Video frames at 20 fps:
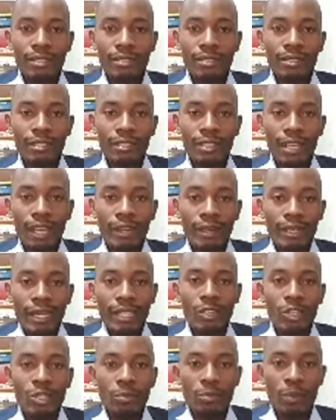I
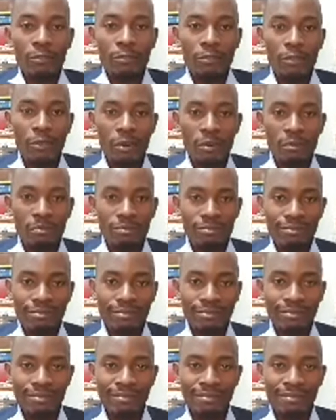cannot perform.
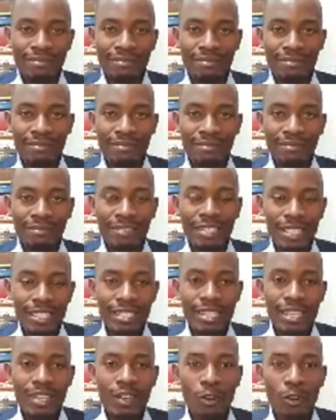Yes, they
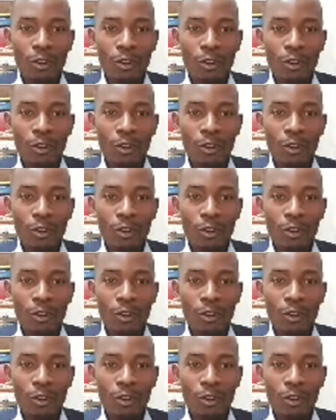offer,